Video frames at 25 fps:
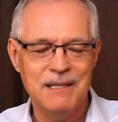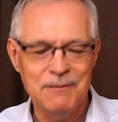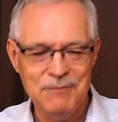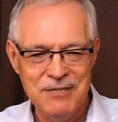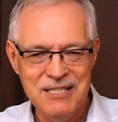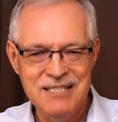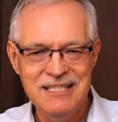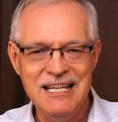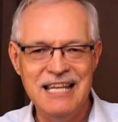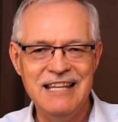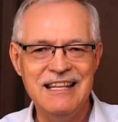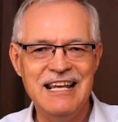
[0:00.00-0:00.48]

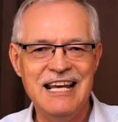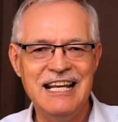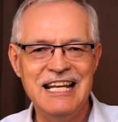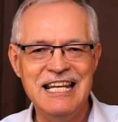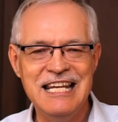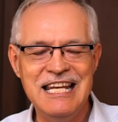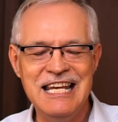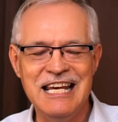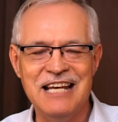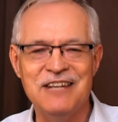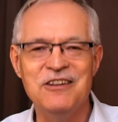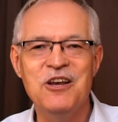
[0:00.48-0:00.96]
Let me say
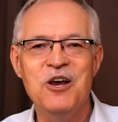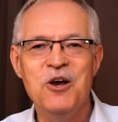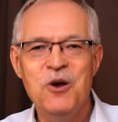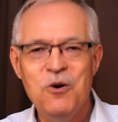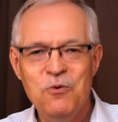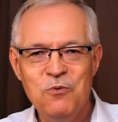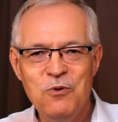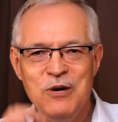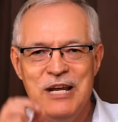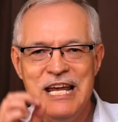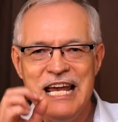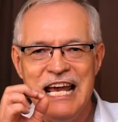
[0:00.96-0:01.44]
that again.
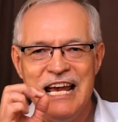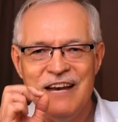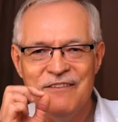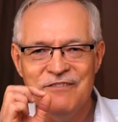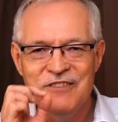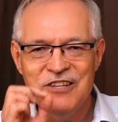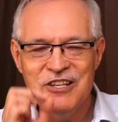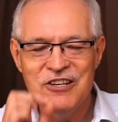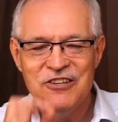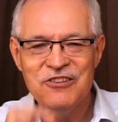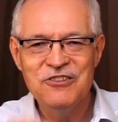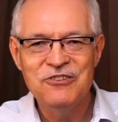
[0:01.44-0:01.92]
We
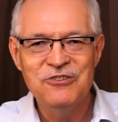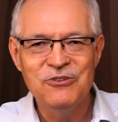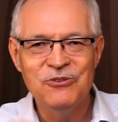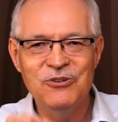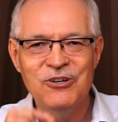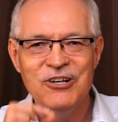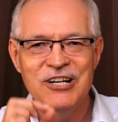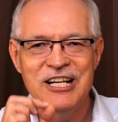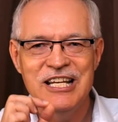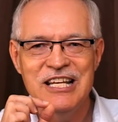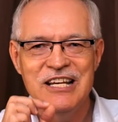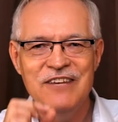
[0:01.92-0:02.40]
have the
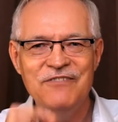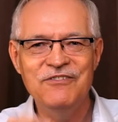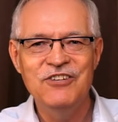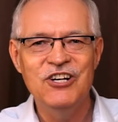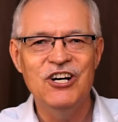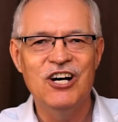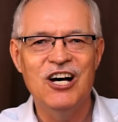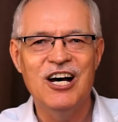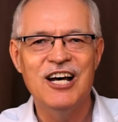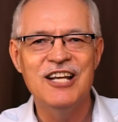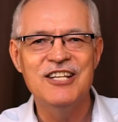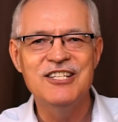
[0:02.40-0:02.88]
authority
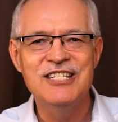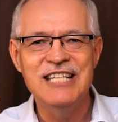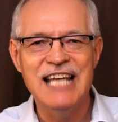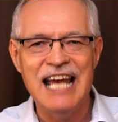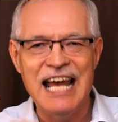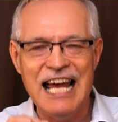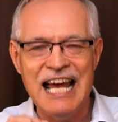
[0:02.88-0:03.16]
of God